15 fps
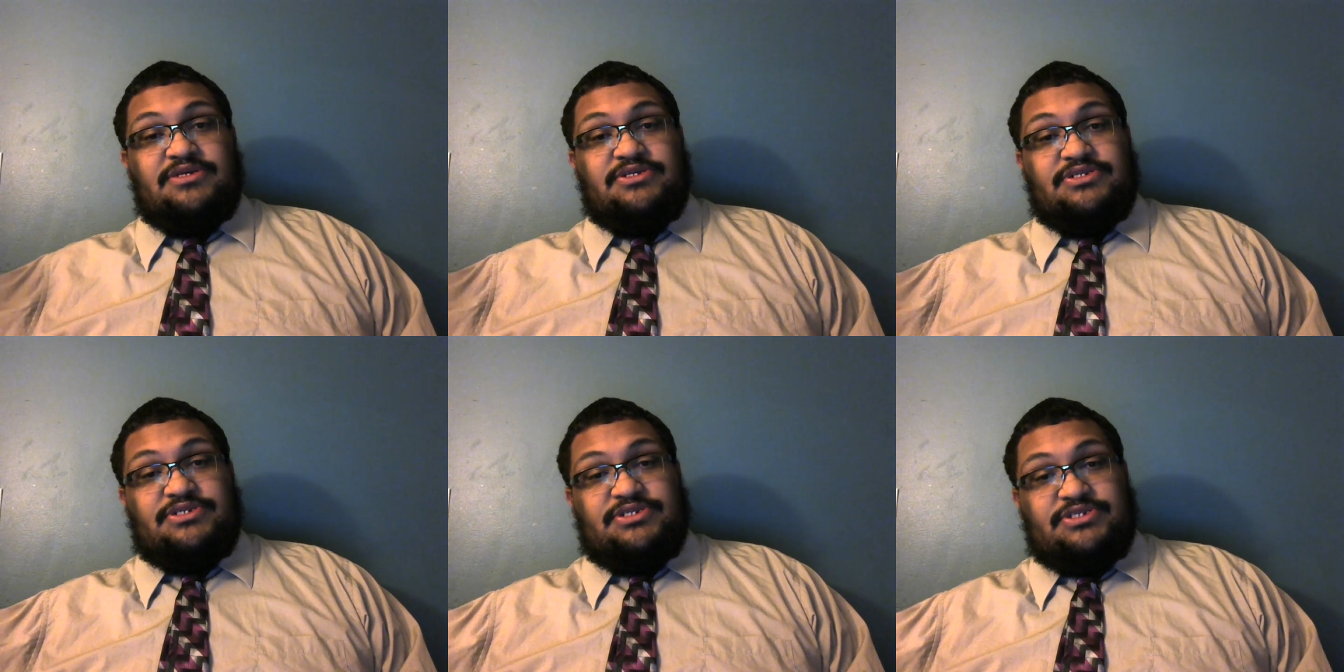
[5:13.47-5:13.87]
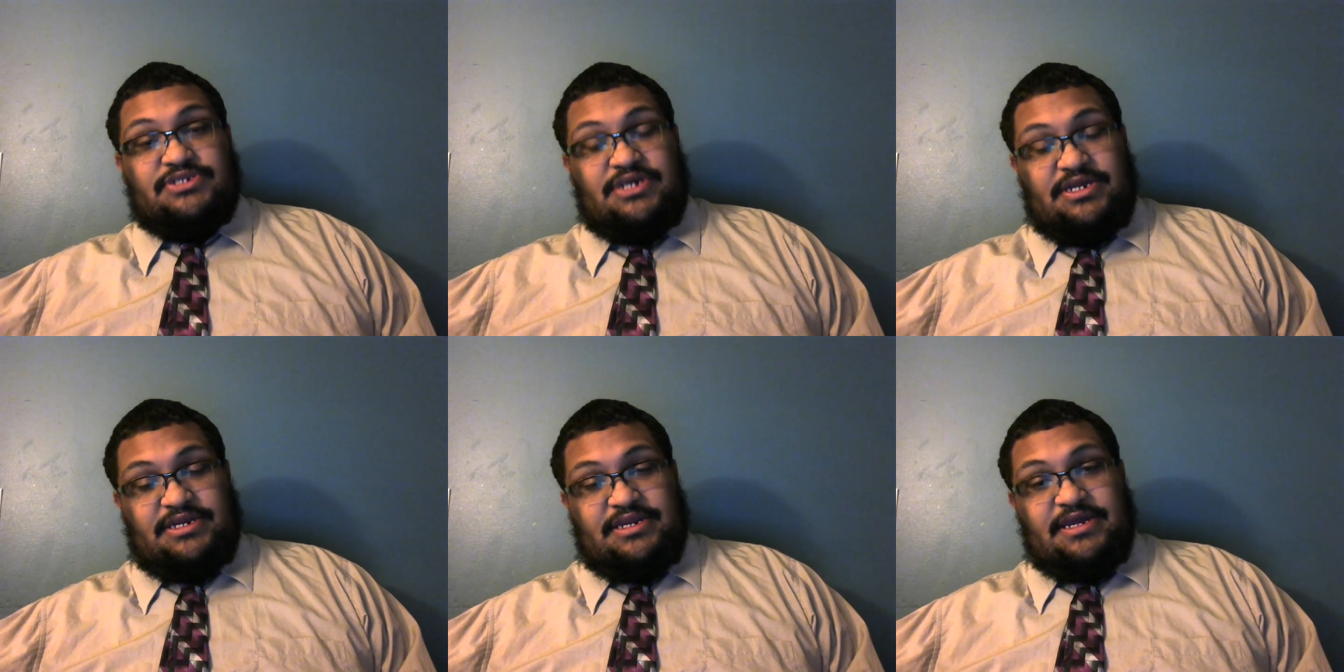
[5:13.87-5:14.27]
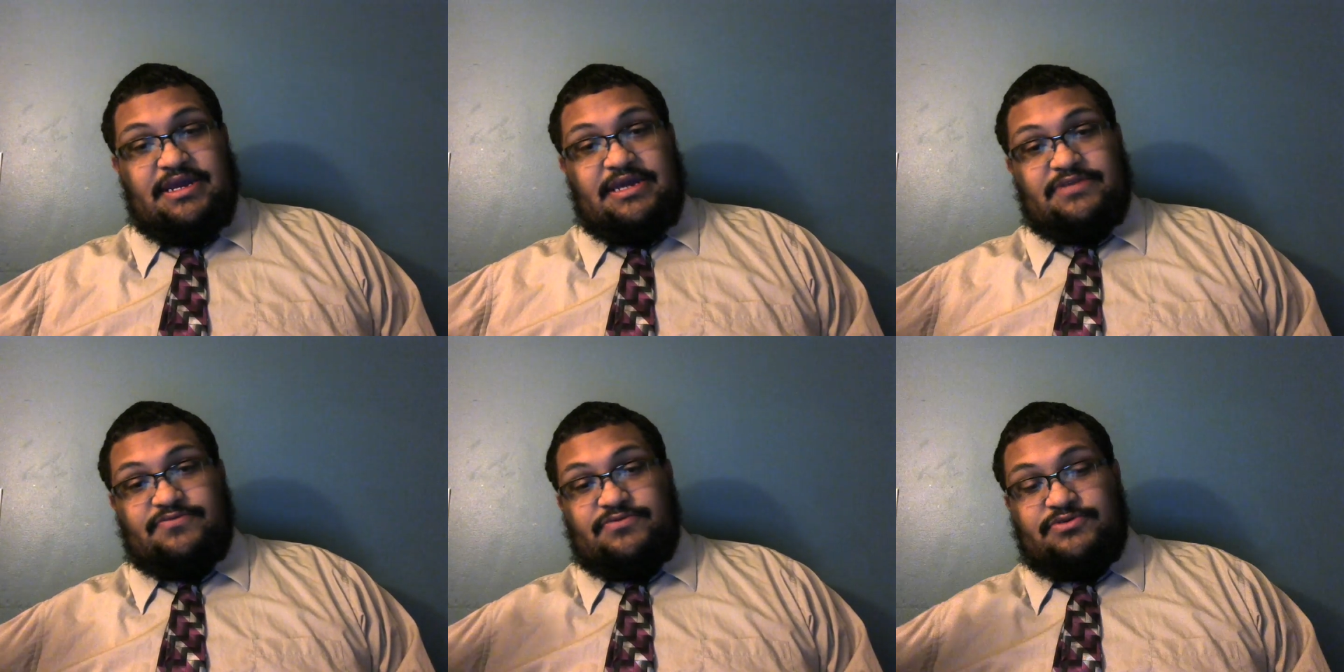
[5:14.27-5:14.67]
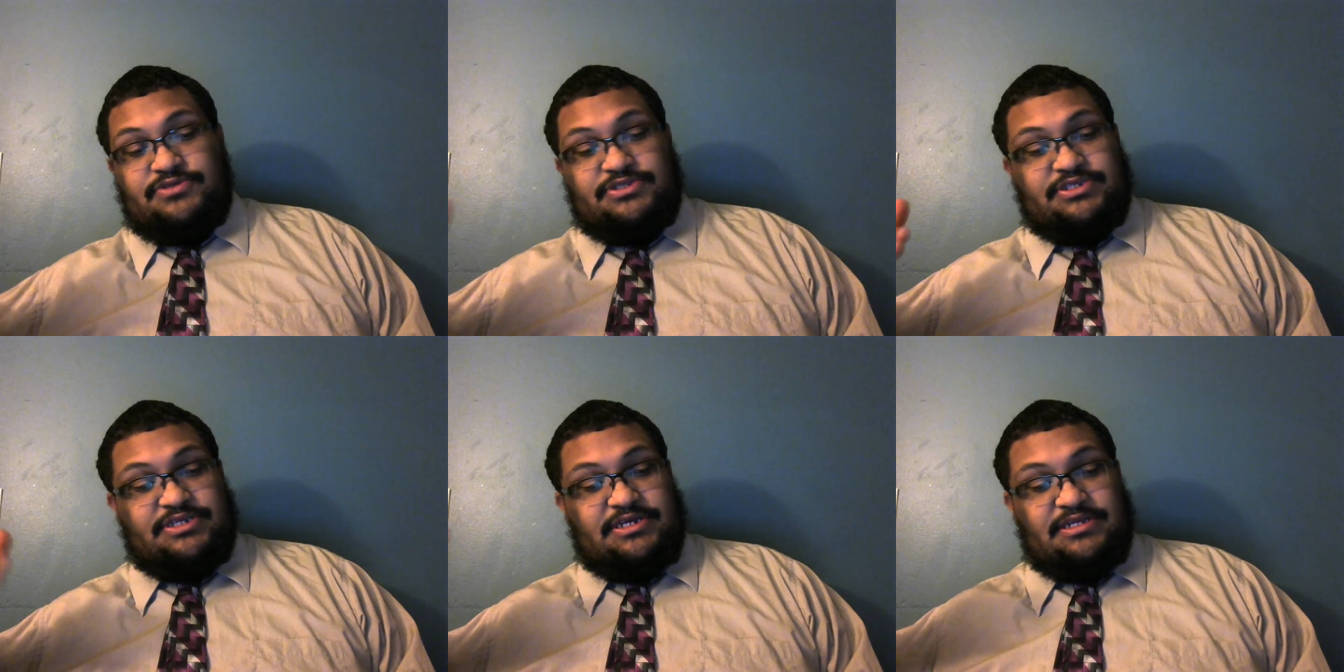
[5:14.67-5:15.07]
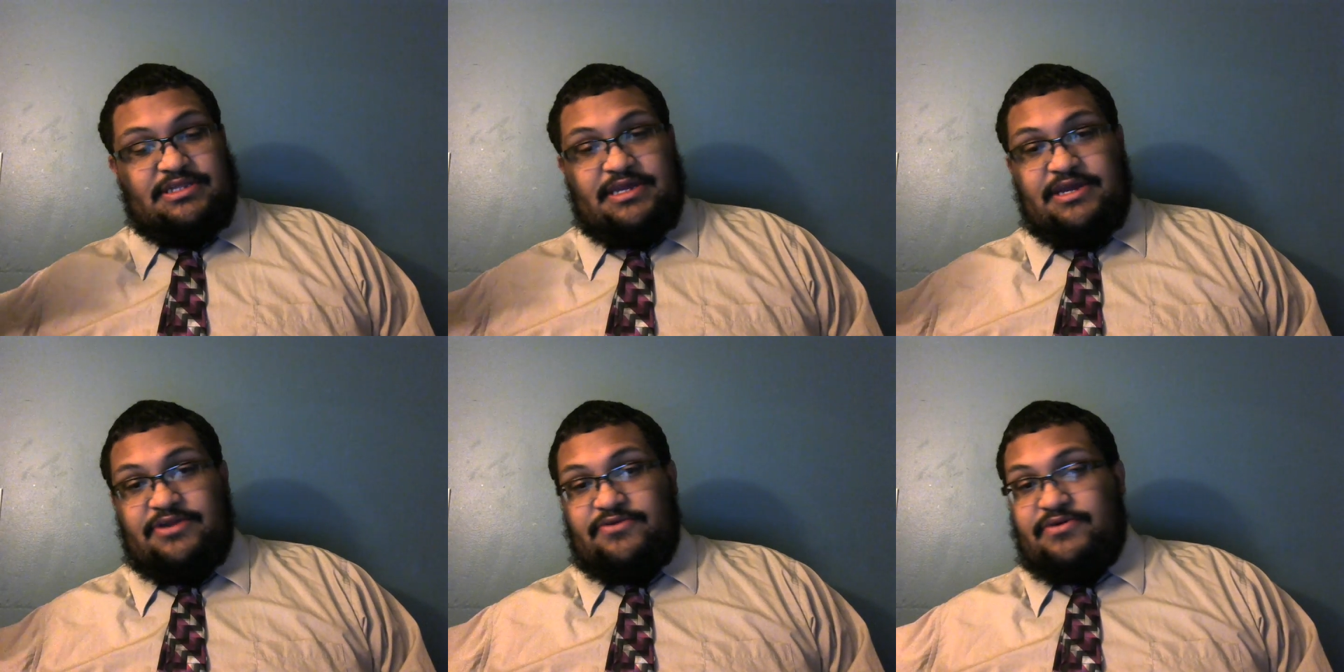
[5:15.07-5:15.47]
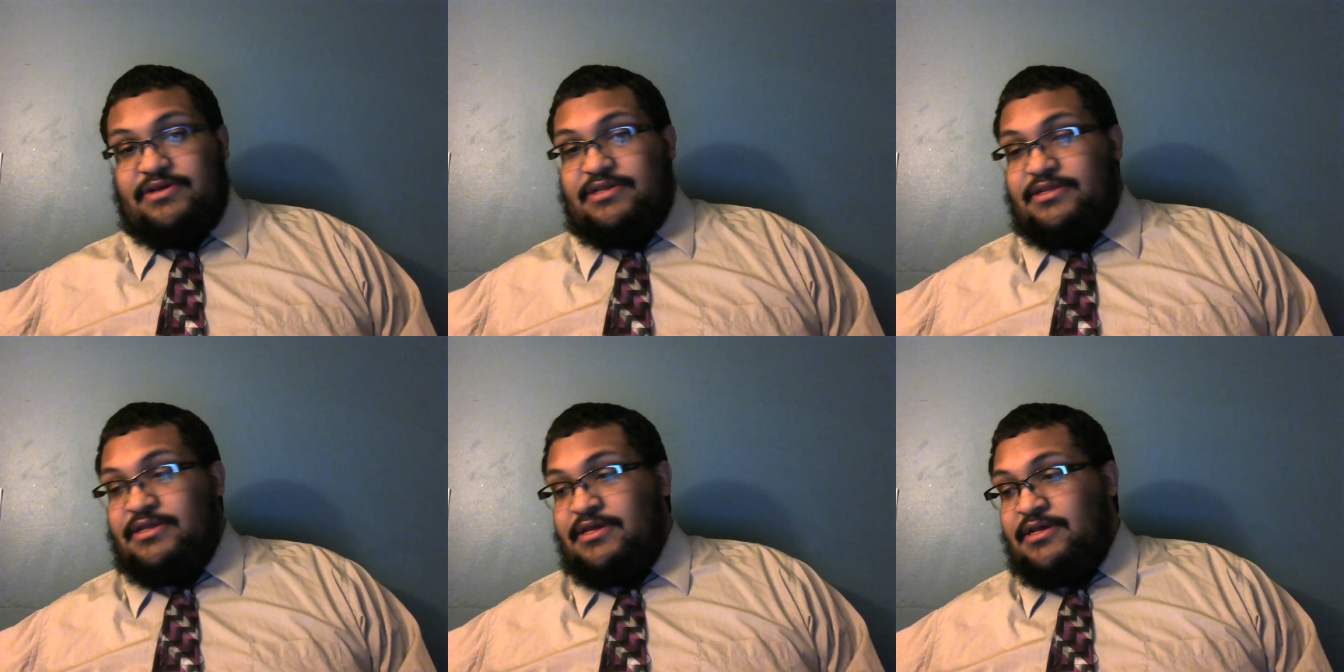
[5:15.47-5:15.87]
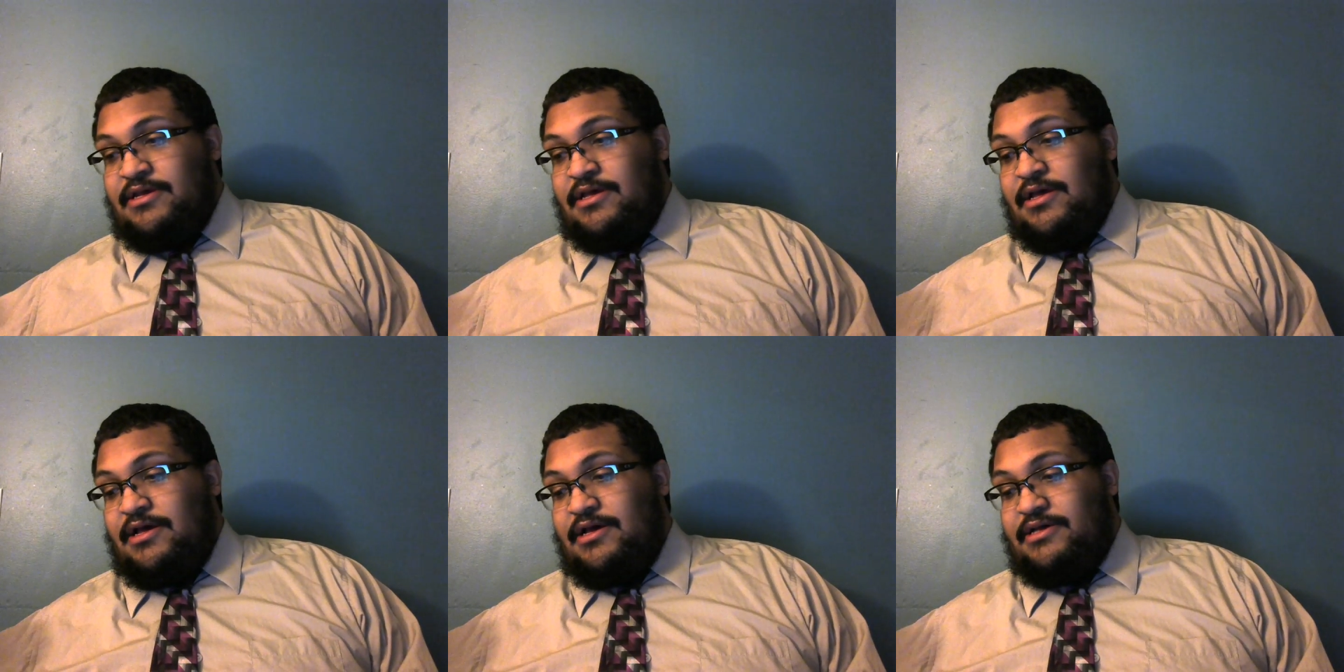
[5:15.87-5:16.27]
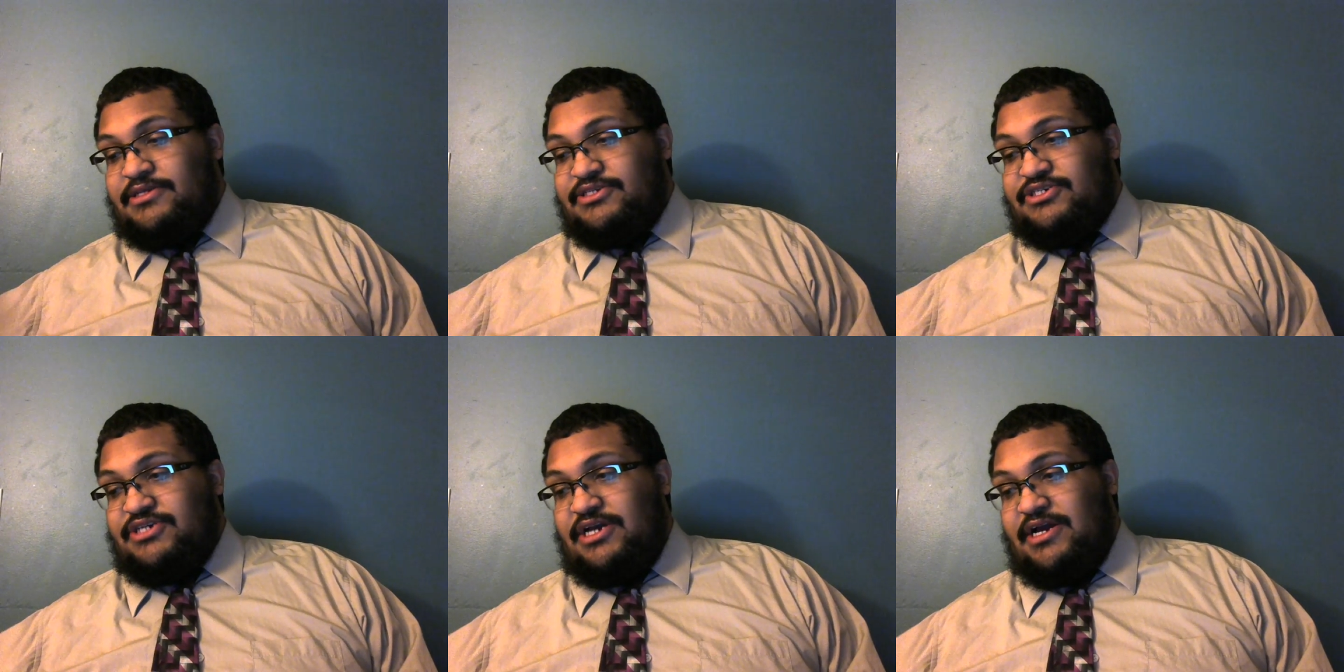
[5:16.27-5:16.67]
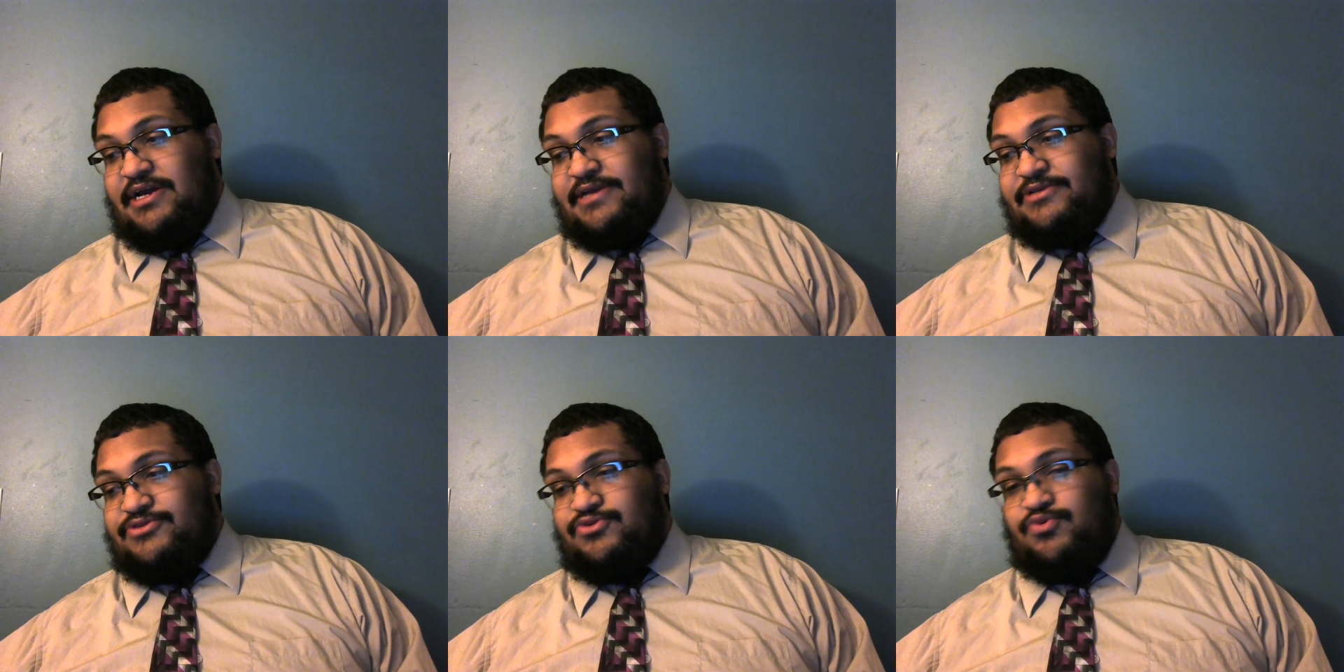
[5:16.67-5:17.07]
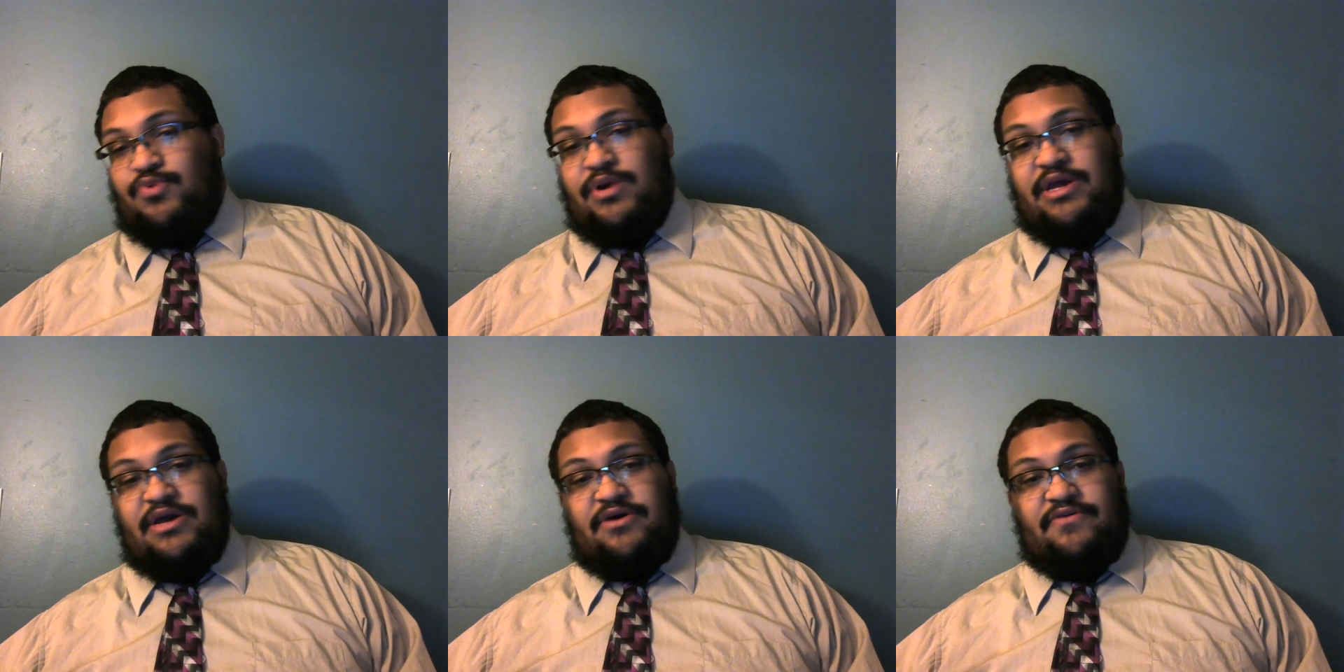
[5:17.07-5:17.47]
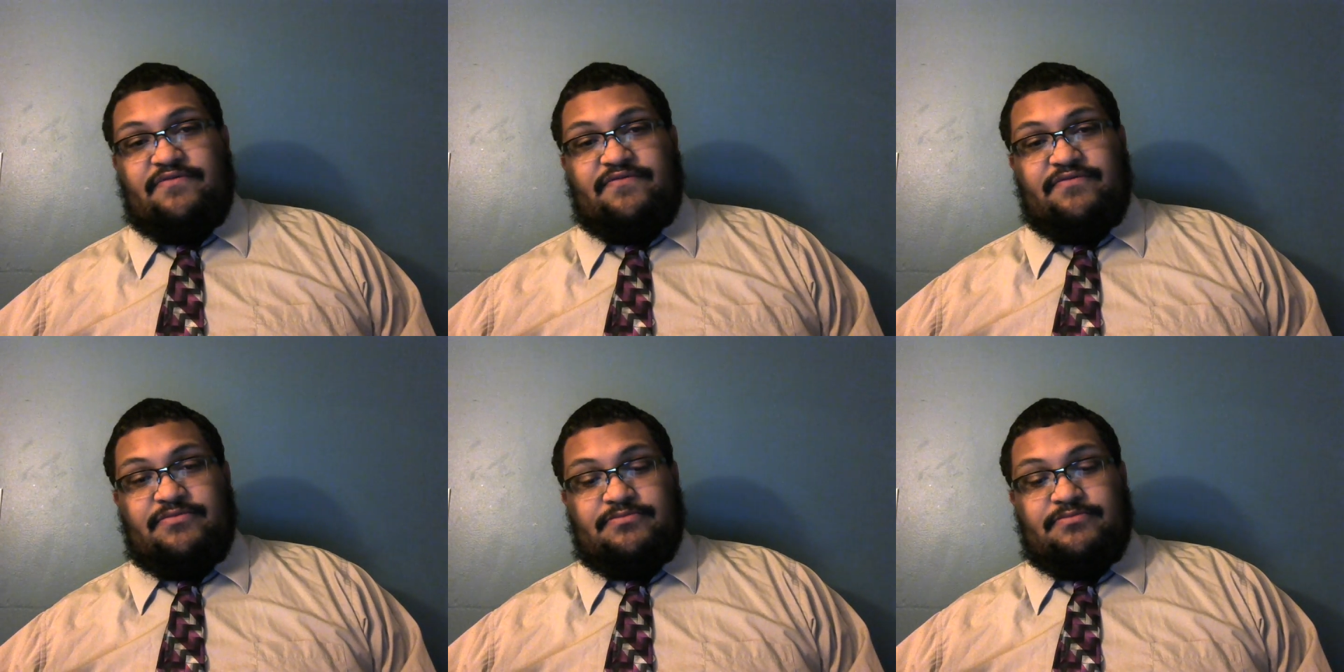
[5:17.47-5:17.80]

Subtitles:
Sunday, as we'll see later in John 12.